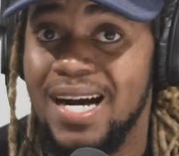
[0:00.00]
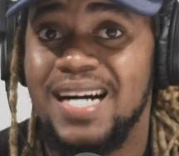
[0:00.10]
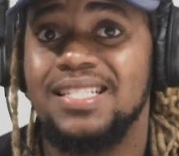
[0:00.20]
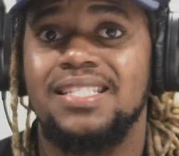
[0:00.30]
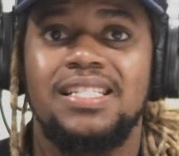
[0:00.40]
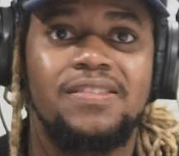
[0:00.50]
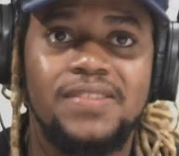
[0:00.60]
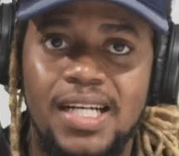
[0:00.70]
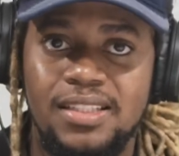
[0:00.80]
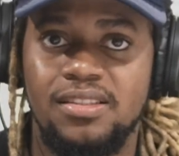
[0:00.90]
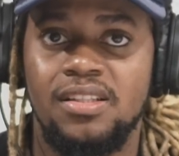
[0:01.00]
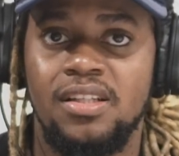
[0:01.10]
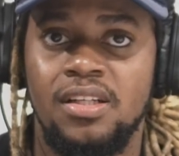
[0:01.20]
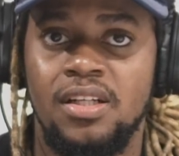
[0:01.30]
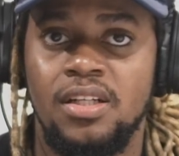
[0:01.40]
Ask yourself that.
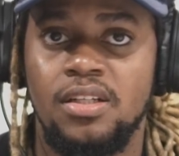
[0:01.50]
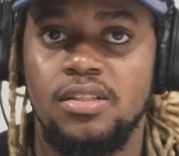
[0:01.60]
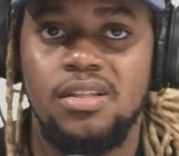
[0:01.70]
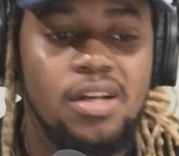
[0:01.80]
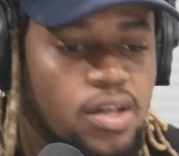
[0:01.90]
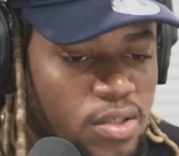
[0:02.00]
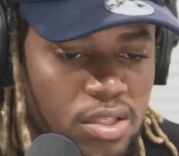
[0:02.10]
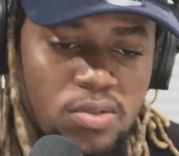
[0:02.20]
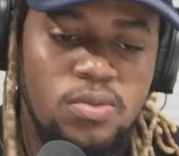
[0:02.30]
So loud